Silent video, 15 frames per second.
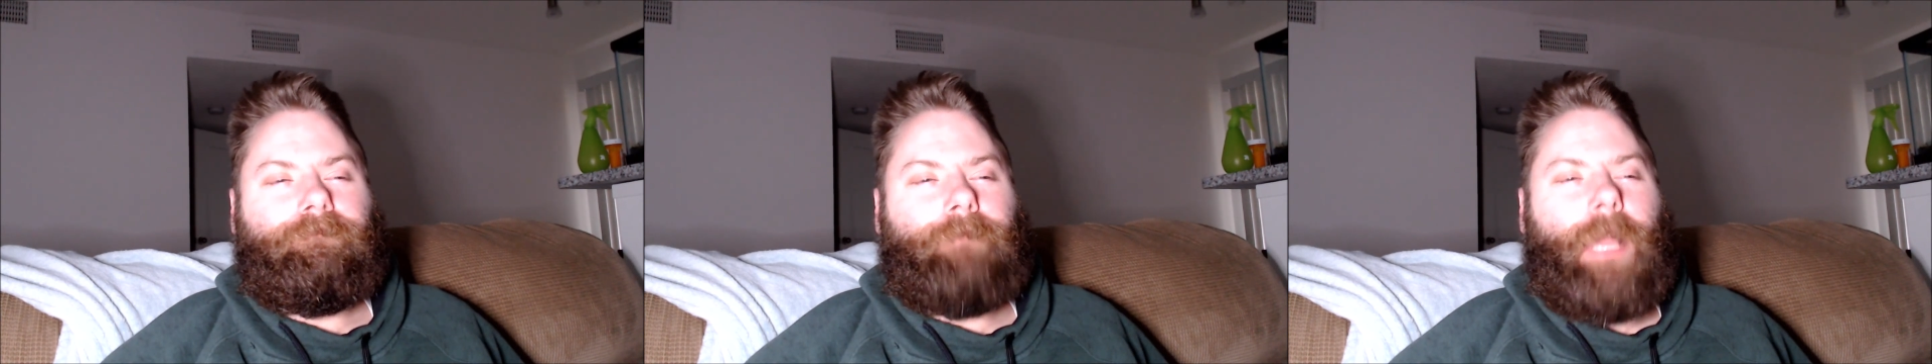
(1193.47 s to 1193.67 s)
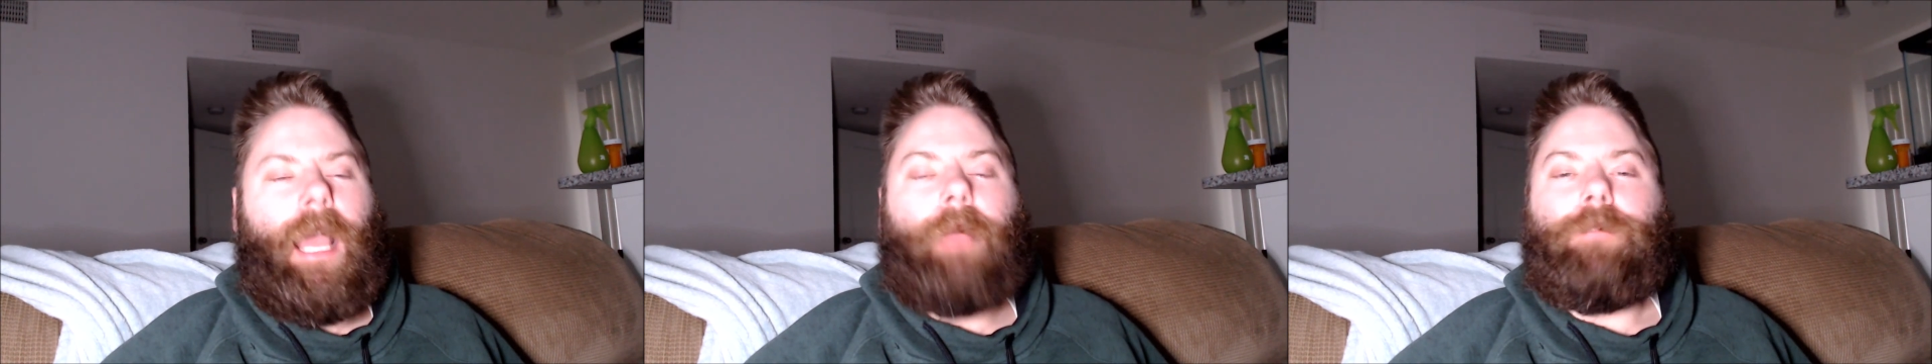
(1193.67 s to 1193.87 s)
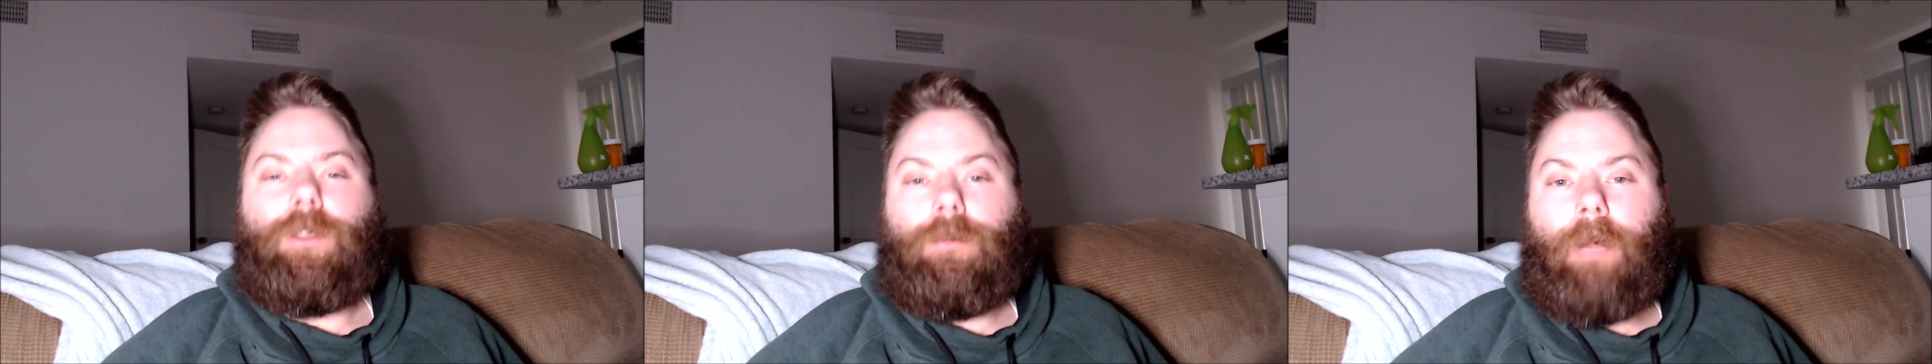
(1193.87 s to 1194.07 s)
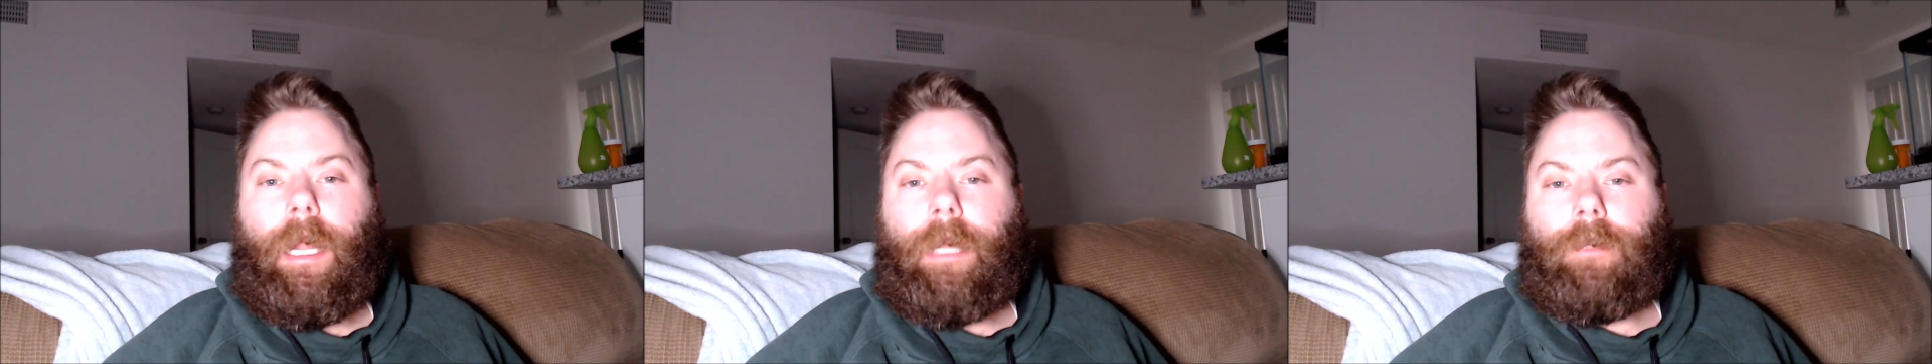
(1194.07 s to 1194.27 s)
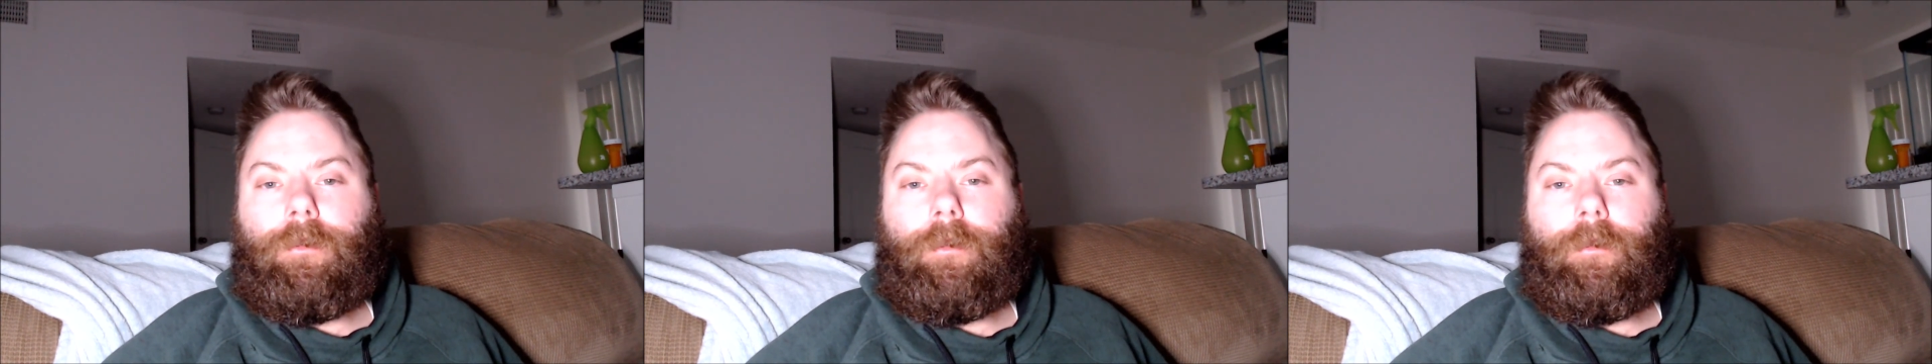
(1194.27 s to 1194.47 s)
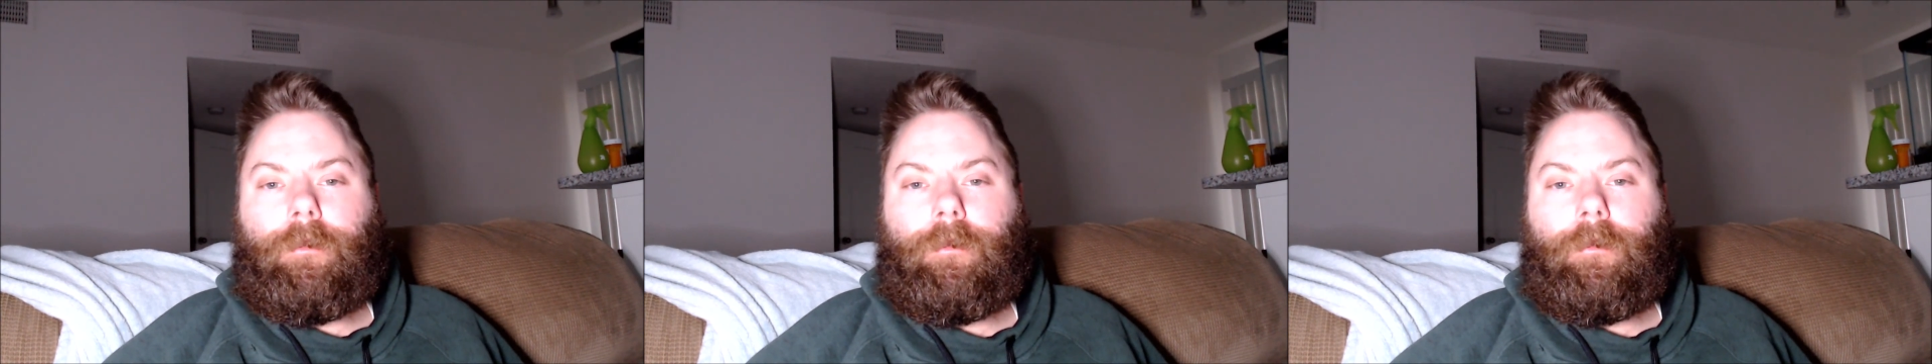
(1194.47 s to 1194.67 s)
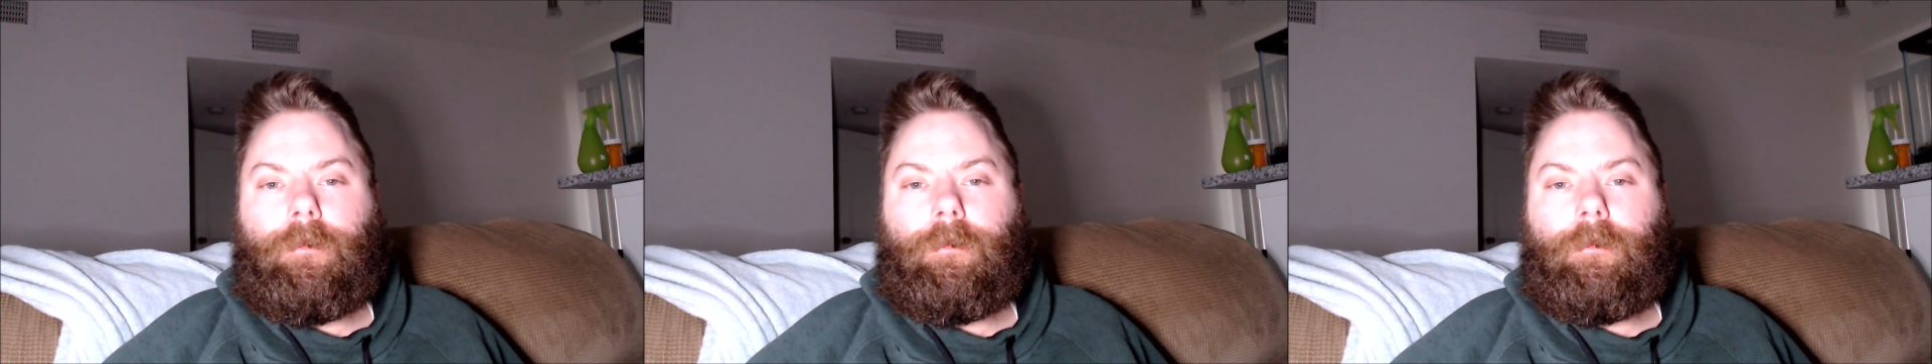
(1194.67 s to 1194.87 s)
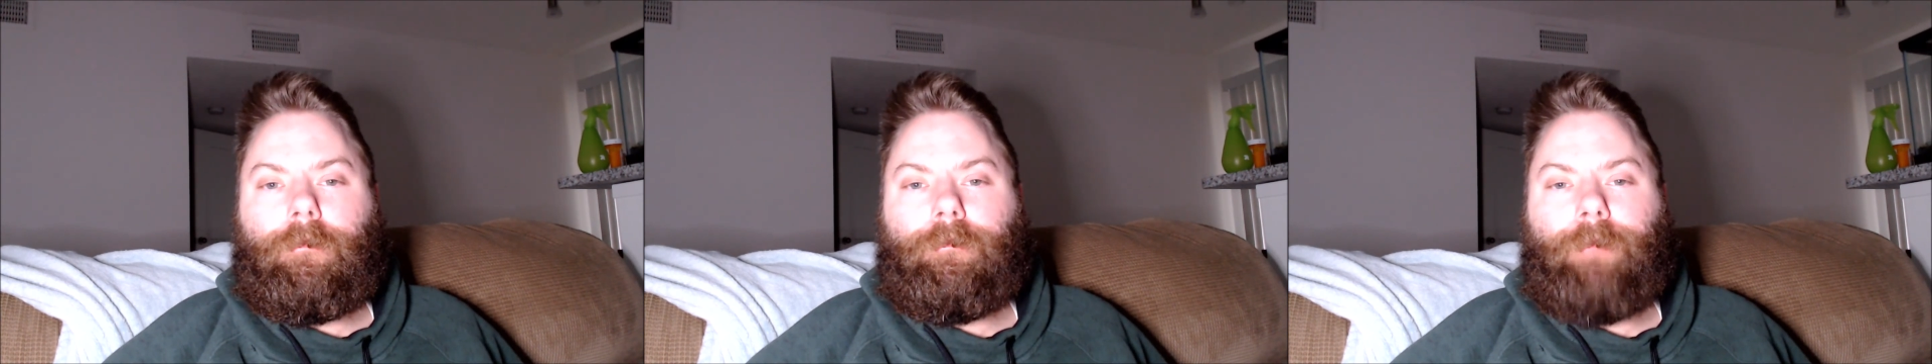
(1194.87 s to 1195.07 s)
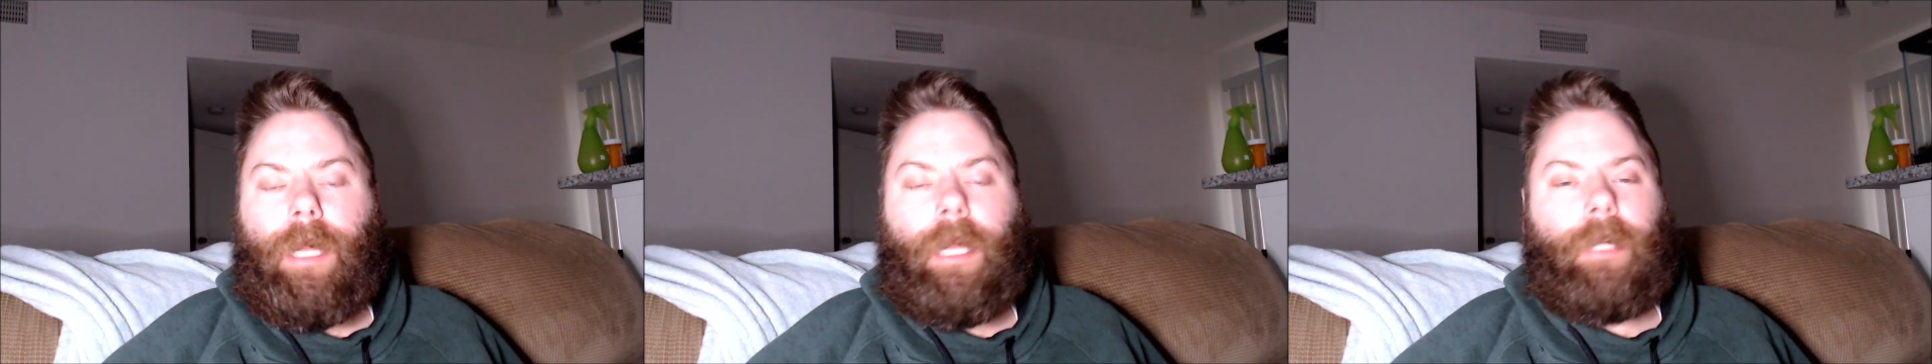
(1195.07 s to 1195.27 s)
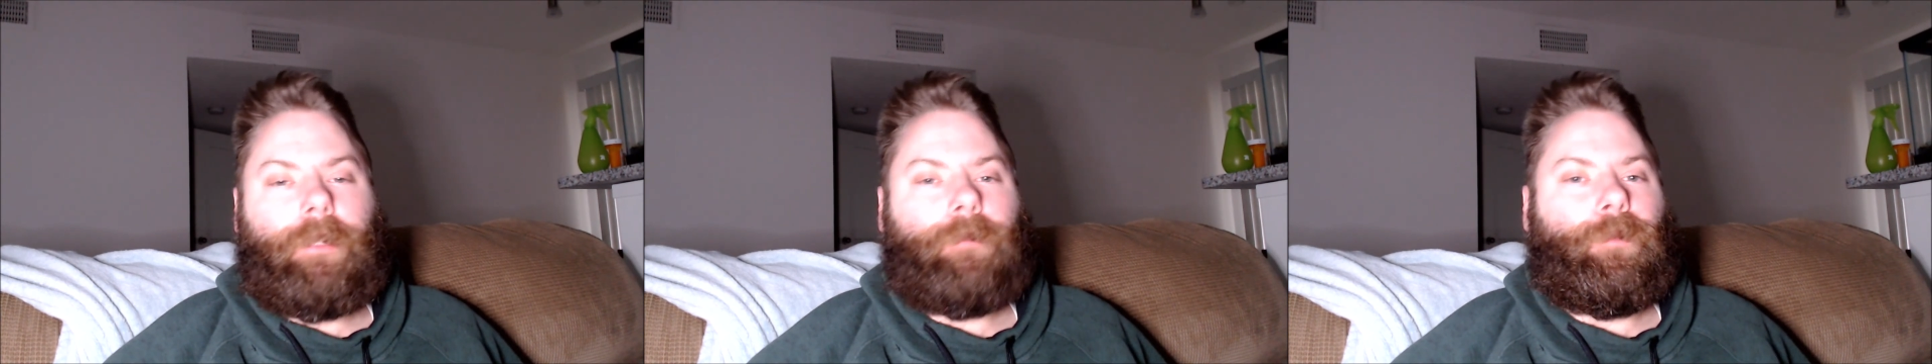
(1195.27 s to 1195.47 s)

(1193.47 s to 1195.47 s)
abstractions, past,